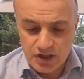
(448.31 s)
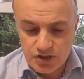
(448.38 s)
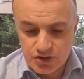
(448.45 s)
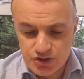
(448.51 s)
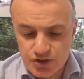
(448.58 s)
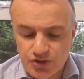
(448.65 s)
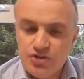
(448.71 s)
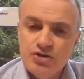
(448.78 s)

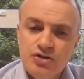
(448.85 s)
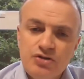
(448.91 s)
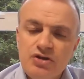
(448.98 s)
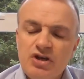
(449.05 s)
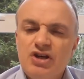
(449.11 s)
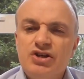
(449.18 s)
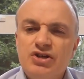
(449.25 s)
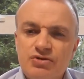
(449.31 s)
Do
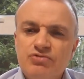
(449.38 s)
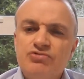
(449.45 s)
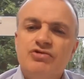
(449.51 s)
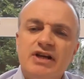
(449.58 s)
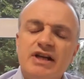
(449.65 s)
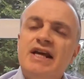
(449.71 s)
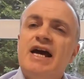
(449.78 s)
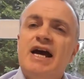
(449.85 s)
you don't
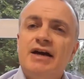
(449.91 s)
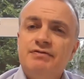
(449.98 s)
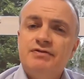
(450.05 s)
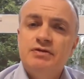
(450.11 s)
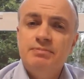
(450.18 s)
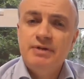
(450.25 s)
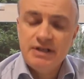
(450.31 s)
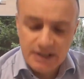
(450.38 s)
really have
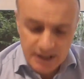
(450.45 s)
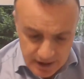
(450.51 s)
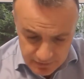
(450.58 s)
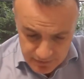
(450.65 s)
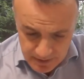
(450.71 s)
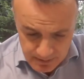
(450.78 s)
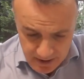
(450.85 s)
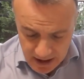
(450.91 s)
to believe
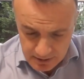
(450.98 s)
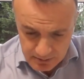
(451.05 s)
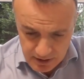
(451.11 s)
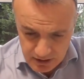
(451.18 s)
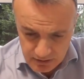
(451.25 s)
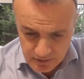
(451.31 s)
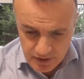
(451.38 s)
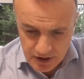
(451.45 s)
the
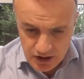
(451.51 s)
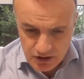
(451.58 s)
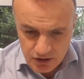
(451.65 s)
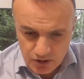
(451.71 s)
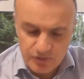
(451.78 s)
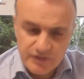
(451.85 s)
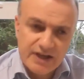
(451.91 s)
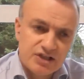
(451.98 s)
Bible?
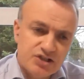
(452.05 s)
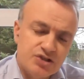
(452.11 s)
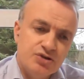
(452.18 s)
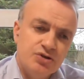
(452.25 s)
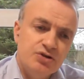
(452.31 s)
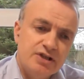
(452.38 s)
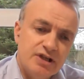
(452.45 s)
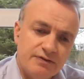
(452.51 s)
Oh, that's
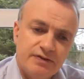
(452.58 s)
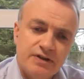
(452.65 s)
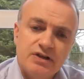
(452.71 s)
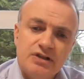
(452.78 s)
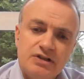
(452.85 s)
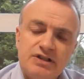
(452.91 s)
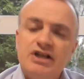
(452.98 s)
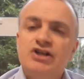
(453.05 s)
too
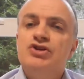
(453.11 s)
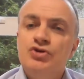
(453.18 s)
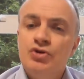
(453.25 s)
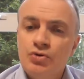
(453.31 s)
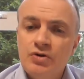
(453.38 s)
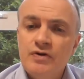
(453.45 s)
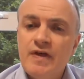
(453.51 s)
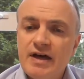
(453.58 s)
difficult.
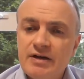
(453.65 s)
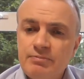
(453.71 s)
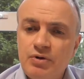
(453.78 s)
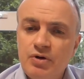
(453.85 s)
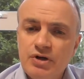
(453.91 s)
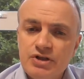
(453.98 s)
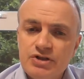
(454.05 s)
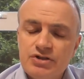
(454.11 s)
Ignore that
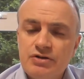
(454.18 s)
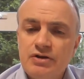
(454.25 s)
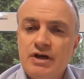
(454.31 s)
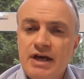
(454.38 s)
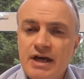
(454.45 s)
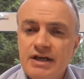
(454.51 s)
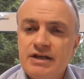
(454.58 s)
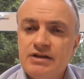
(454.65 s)
point."
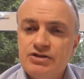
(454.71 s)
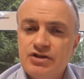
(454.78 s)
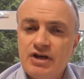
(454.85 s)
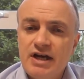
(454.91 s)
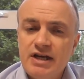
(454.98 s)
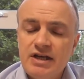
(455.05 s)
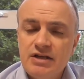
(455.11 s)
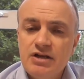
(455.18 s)
And he'll
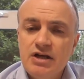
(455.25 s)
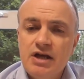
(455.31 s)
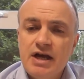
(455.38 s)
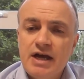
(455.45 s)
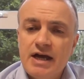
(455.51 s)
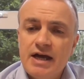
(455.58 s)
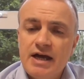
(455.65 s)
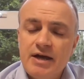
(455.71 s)
try
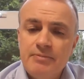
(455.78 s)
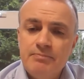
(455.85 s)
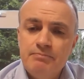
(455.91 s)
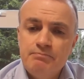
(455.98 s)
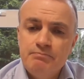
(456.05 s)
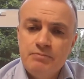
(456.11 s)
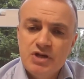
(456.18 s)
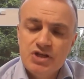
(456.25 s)

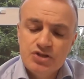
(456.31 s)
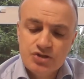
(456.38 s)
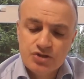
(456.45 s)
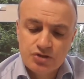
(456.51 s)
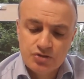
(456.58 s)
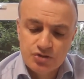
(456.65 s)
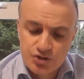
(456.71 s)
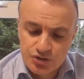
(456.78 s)
and
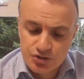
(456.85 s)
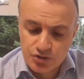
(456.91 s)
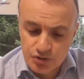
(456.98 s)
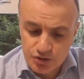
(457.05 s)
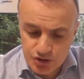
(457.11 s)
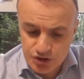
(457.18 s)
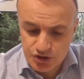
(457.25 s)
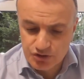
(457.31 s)
misconstrue
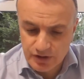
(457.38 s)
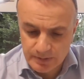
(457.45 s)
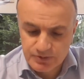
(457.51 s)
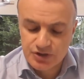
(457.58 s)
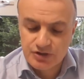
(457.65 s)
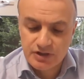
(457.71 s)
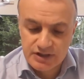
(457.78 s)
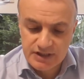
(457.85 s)

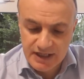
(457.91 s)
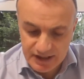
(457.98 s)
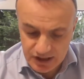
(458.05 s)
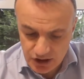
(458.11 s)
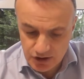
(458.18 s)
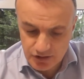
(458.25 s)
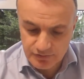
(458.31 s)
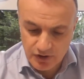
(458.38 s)
scripture and take it
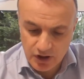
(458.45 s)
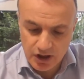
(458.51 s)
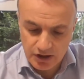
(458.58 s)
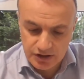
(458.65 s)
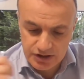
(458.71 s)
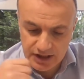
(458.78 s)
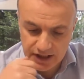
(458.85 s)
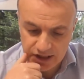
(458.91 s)
out of
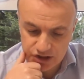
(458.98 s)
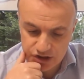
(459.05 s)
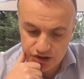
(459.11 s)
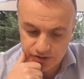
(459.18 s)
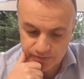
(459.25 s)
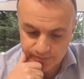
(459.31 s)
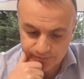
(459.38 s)
context.